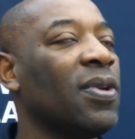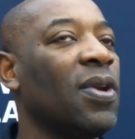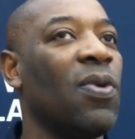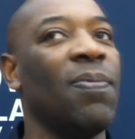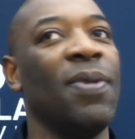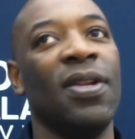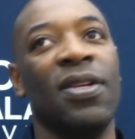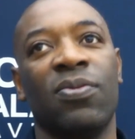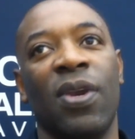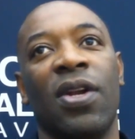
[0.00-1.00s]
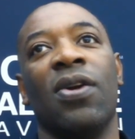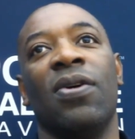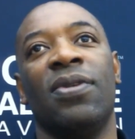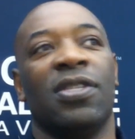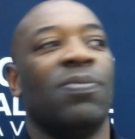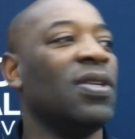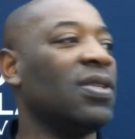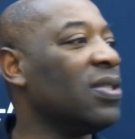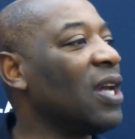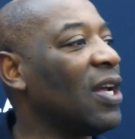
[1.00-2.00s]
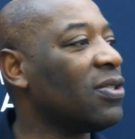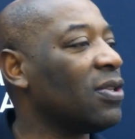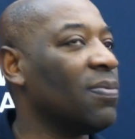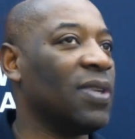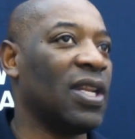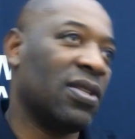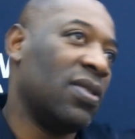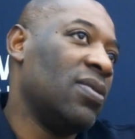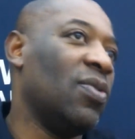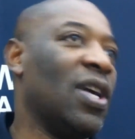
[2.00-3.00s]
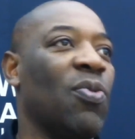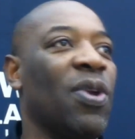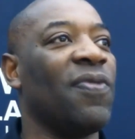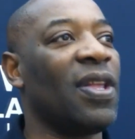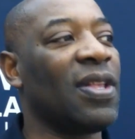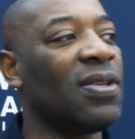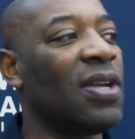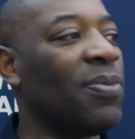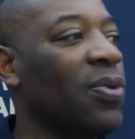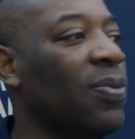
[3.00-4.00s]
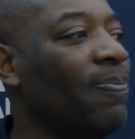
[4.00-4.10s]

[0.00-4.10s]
You know, 1 minute is ready to go, next minute is not. So, but that's we got to wait for that to come through.